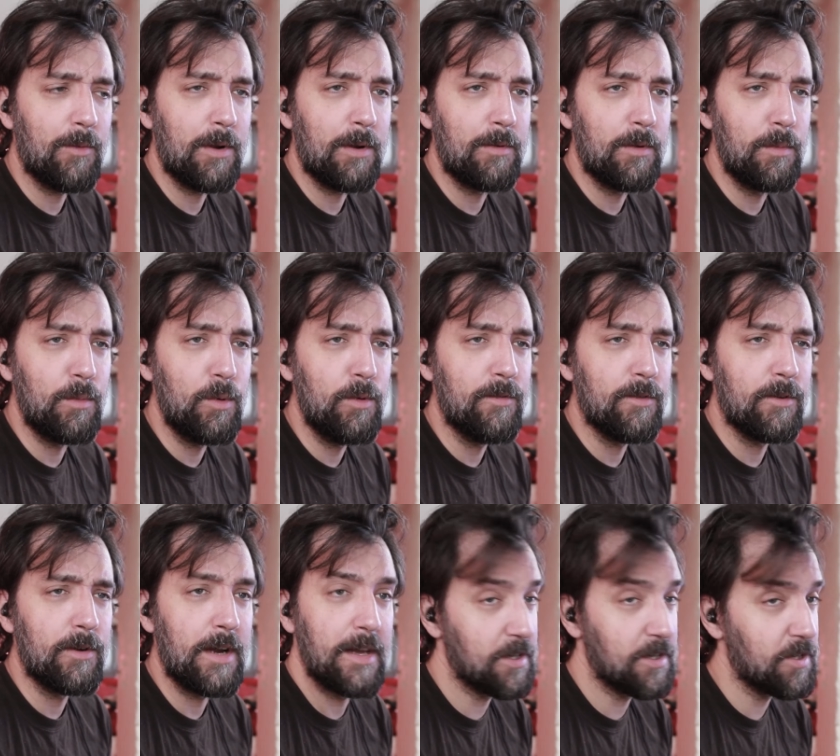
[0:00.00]
remover
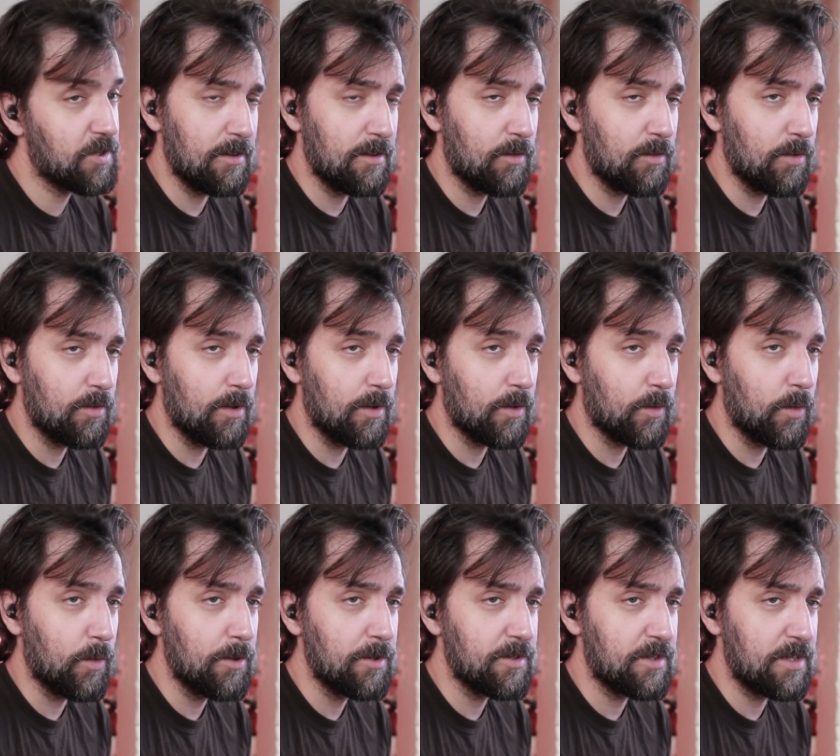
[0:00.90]
and it should
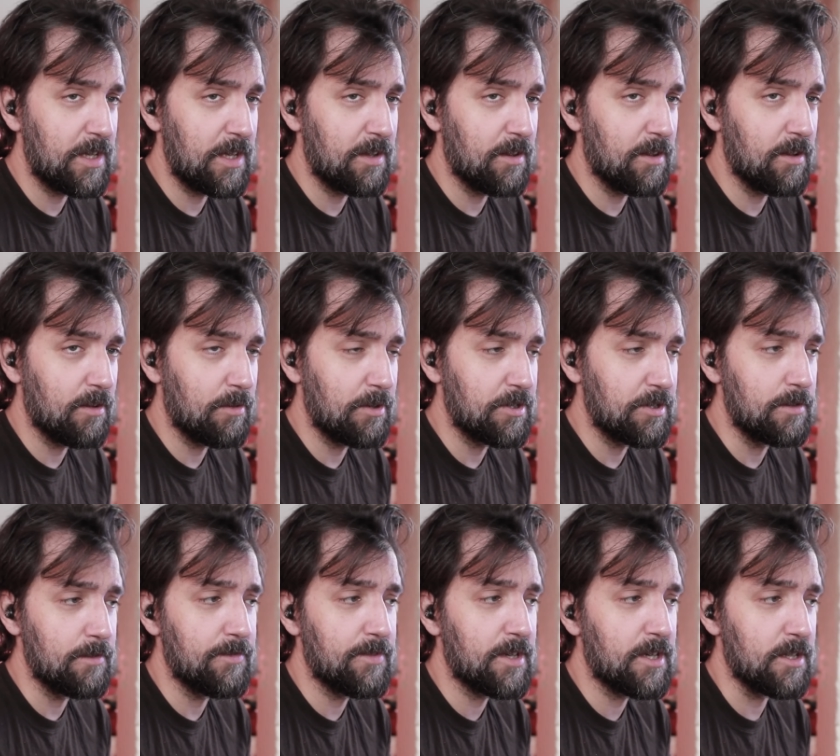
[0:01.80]
quarantine the
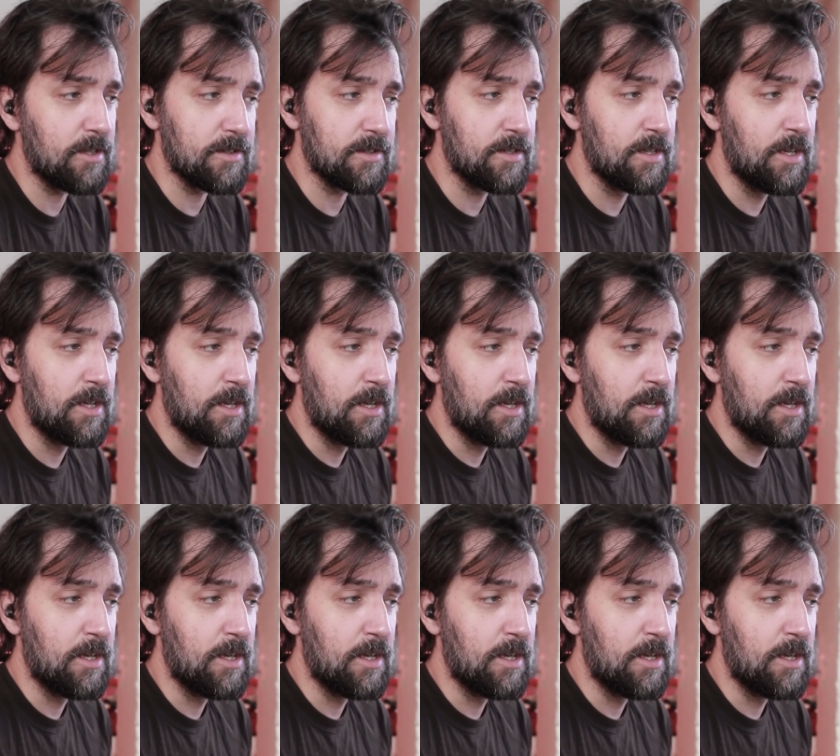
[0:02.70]
original files.